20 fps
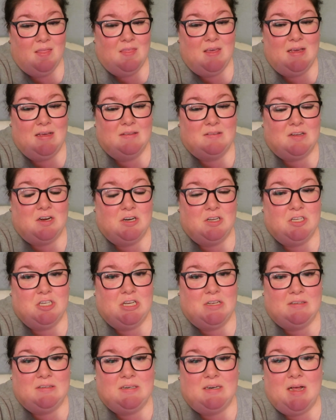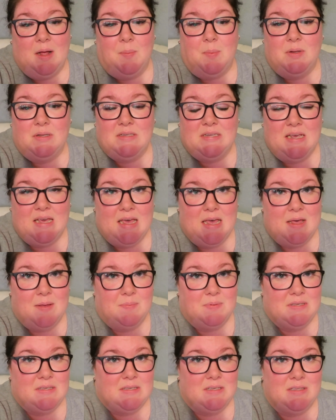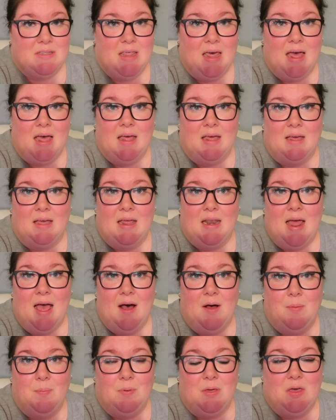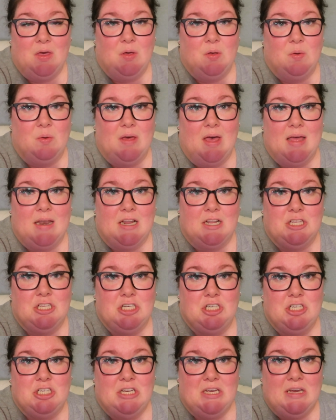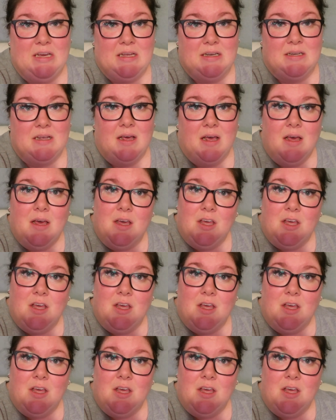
These are just a couple tips that can help you kind of cheat